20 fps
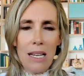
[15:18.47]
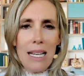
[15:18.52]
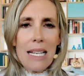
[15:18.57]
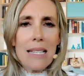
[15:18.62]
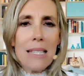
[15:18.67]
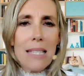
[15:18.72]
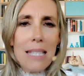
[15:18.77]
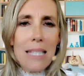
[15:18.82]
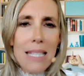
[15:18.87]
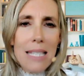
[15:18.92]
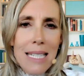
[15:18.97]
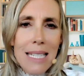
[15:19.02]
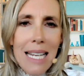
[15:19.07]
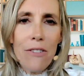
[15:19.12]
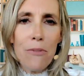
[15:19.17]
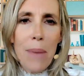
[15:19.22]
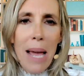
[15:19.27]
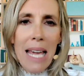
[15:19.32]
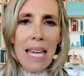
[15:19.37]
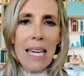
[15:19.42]
instead
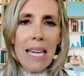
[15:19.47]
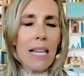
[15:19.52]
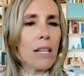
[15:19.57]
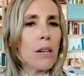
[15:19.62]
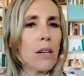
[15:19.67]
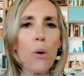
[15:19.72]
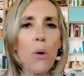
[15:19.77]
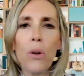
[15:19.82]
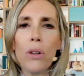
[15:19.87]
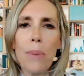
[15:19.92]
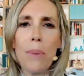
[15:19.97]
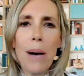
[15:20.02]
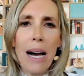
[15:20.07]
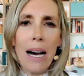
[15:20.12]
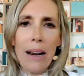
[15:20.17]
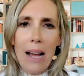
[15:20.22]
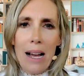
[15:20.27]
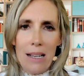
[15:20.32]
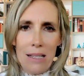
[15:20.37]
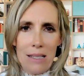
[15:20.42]
of making it all
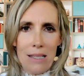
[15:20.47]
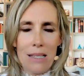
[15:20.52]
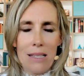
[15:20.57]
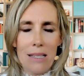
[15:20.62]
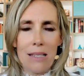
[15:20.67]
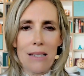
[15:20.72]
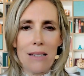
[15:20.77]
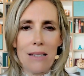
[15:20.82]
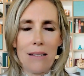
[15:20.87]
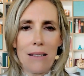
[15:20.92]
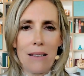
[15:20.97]
about us.